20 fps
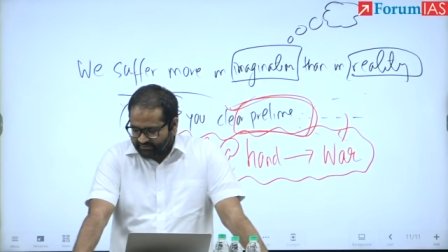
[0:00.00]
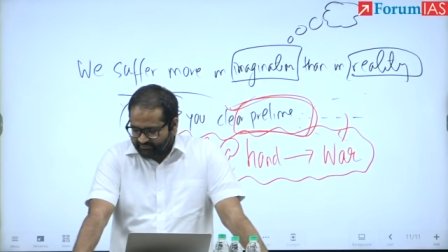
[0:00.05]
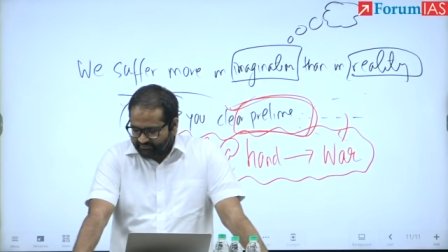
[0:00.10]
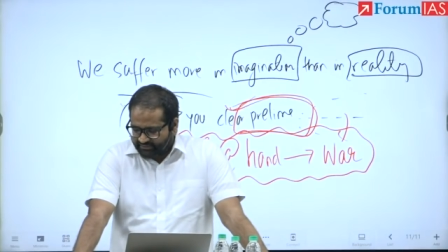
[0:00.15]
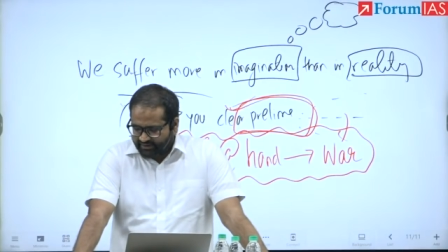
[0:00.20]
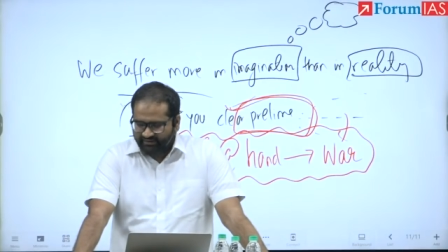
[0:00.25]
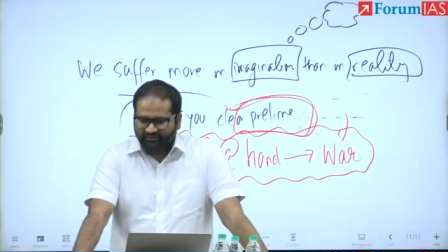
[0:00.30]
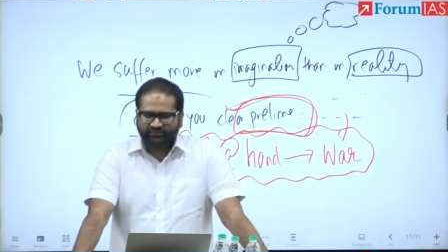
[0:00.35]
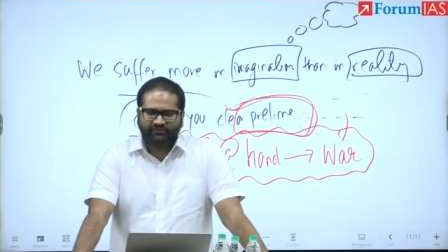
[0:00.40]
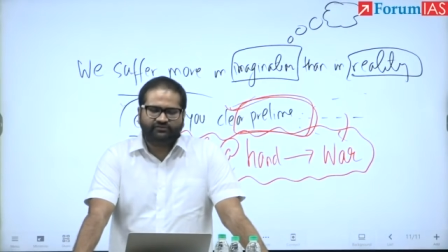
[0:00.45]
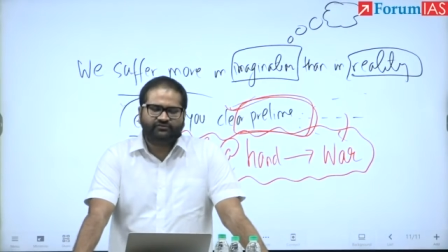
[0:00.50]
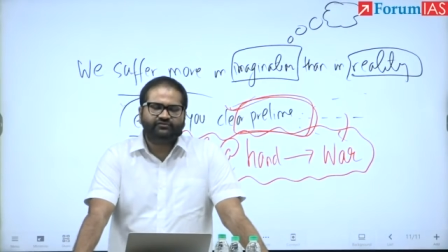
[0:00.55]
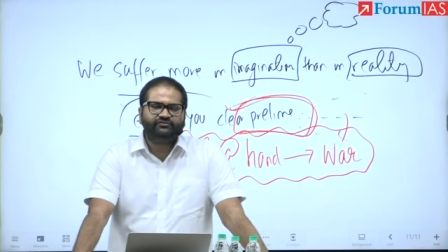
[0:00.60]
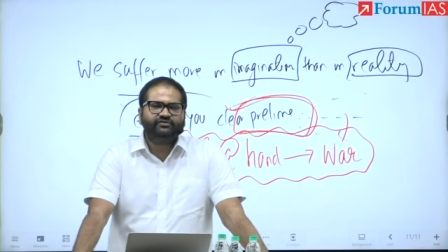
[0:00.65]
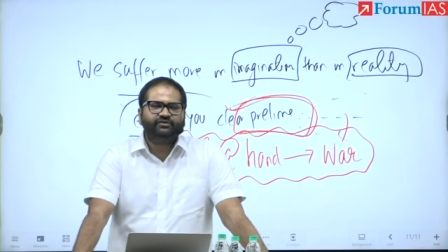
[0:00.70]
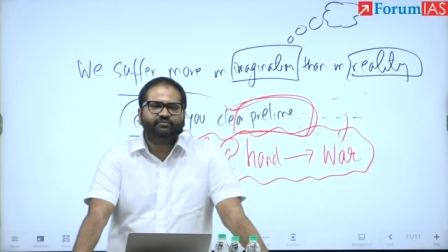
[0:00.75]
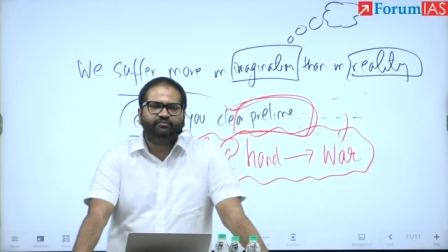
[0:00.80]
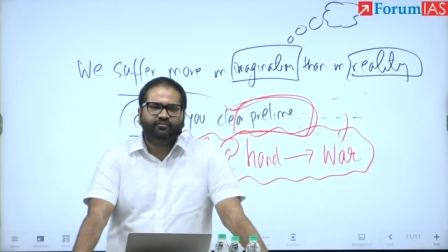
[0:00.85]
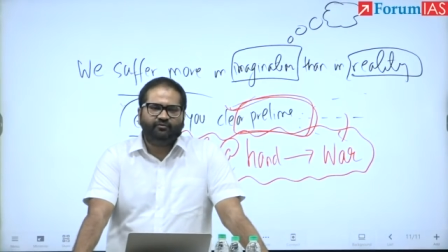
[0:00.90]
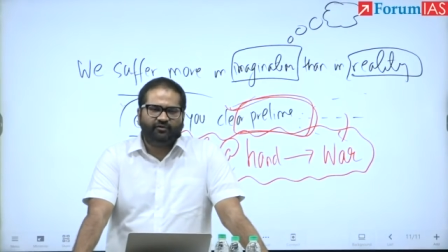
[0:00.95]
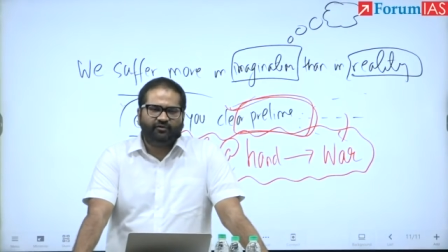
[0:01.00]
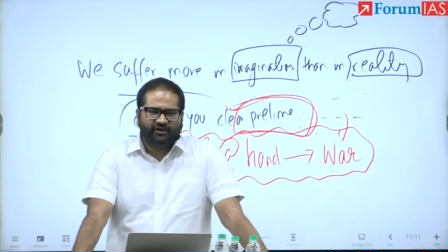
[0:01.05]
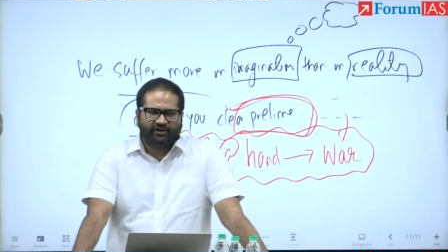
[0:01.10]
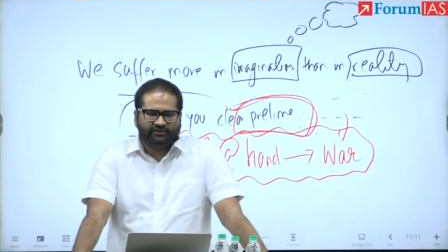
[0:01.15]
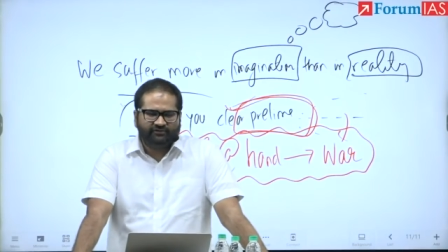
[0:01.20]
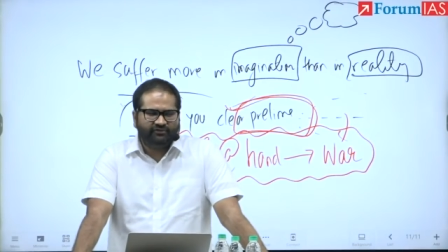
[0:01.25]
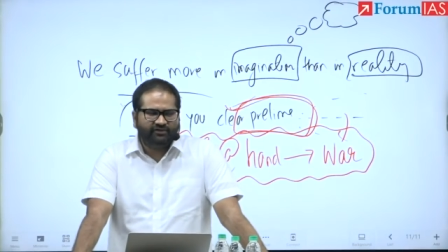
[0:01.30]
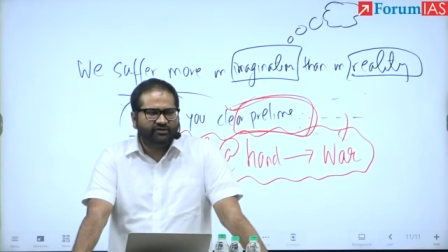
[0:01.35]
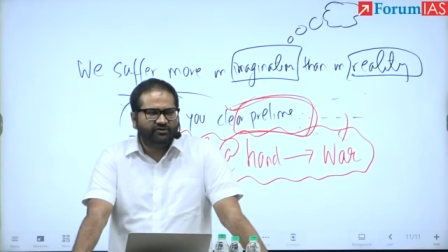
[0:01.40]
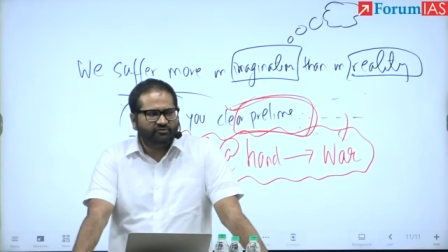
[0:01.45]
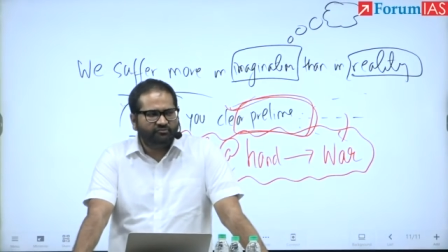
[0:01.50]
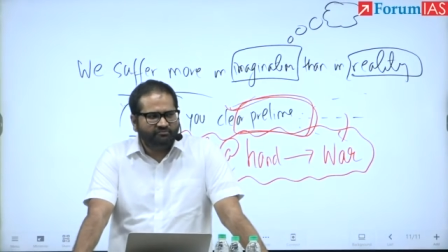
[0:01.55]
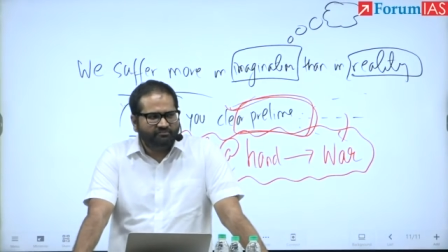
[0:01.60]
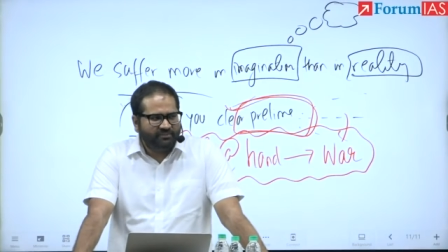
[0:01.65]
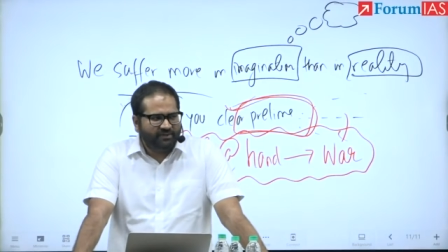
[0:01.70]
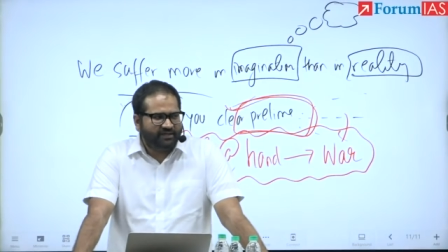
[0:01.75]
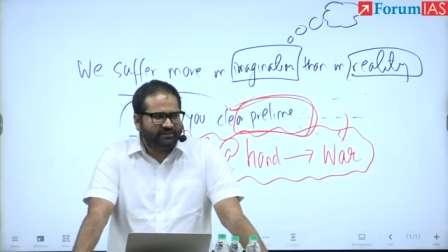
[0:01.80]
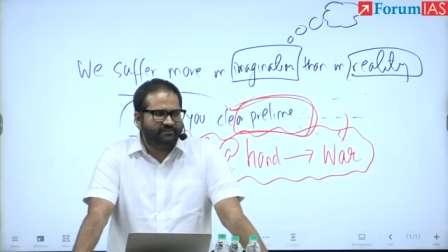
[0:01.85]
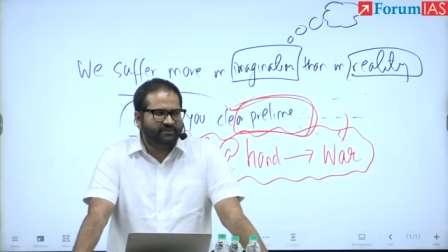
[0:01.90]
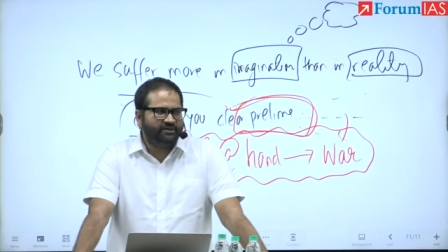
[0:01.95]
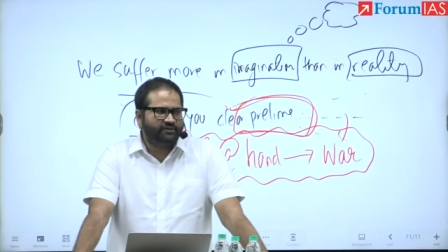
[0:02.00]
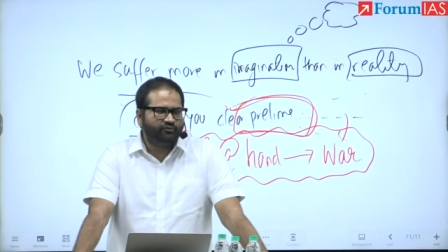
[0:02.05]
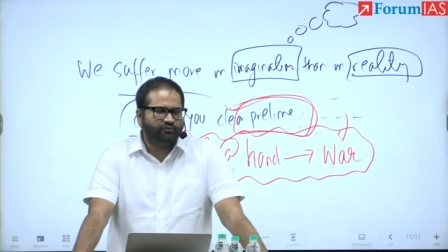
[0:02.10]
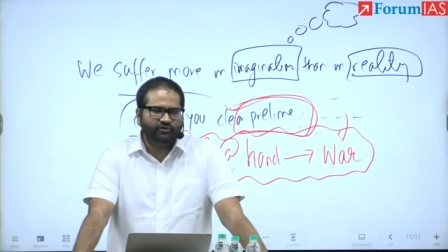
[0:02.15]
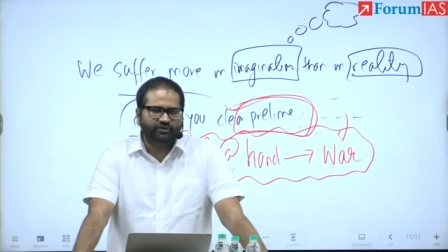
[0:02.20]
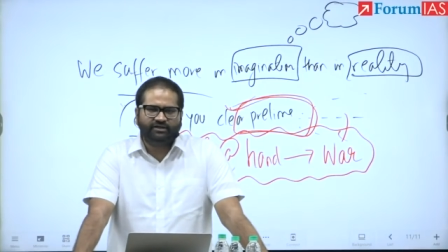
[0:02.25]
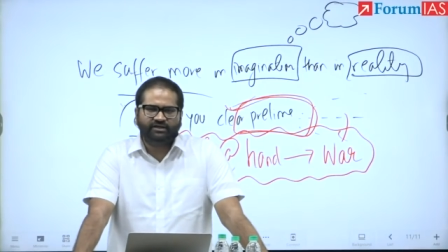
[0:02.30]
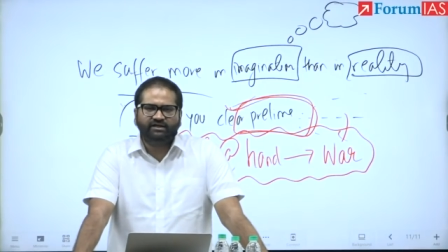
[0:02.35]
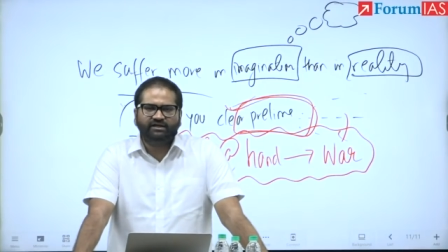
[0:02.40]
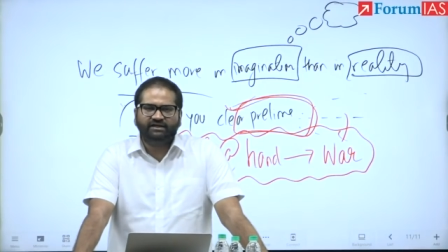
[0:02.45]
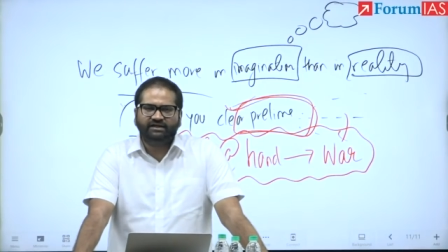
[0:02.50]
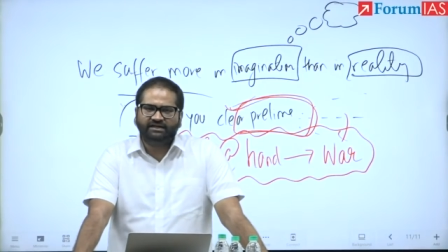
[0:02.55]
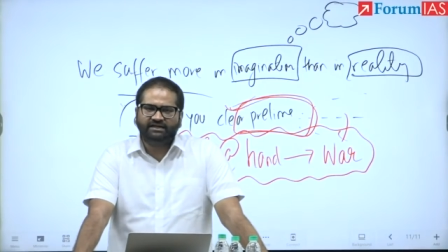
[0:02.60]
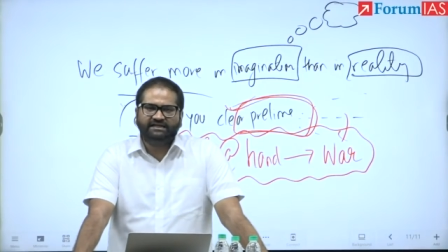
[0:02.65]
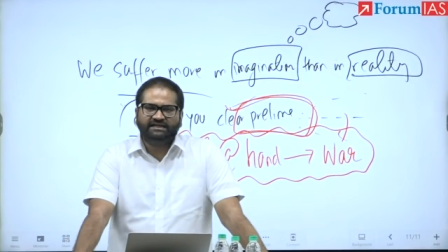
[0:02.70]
that this is the point where you may be going a little